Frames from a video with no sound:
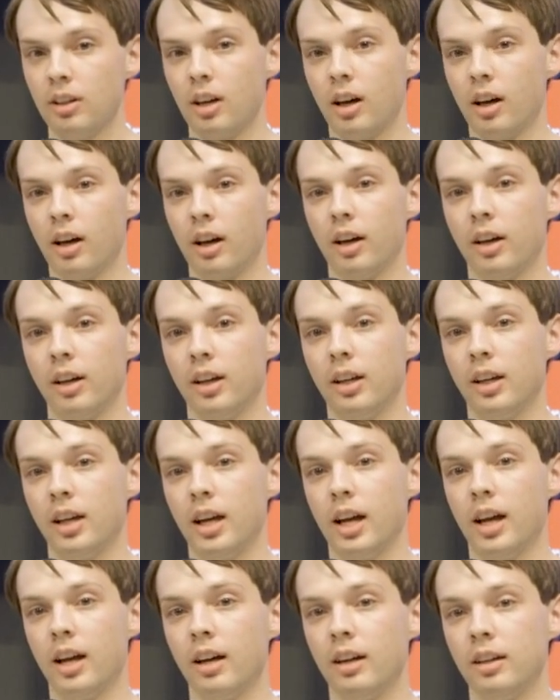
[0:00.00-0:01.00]
uh,
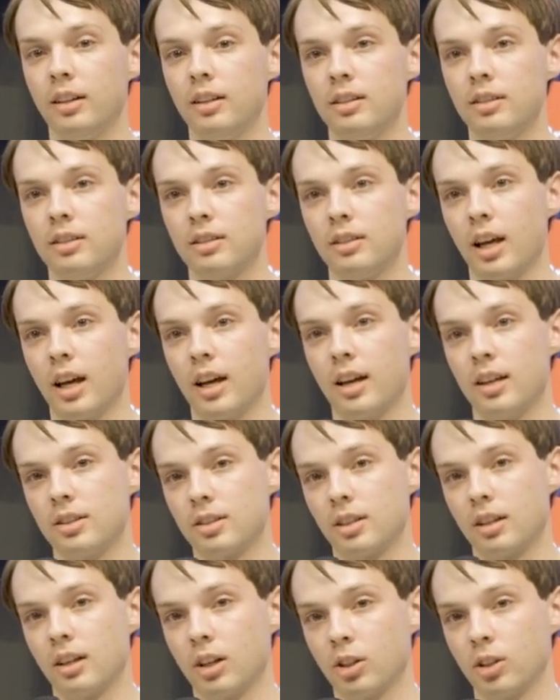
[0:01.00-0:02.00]
and has
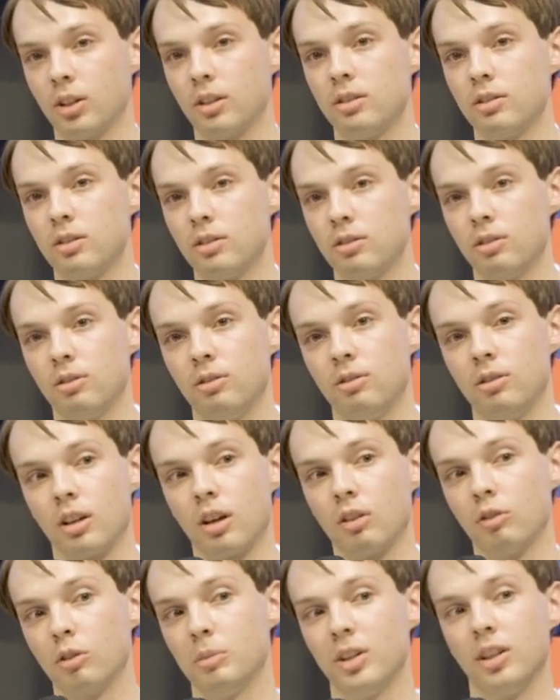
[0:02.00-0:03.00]
connections to the
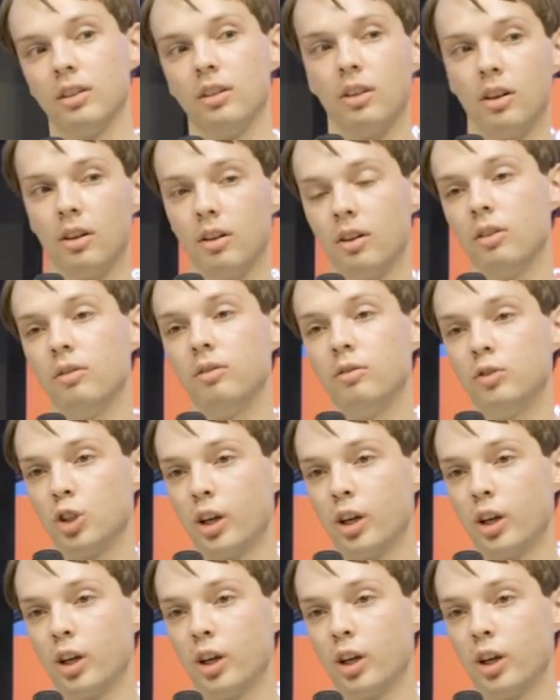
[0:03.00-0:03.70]
government of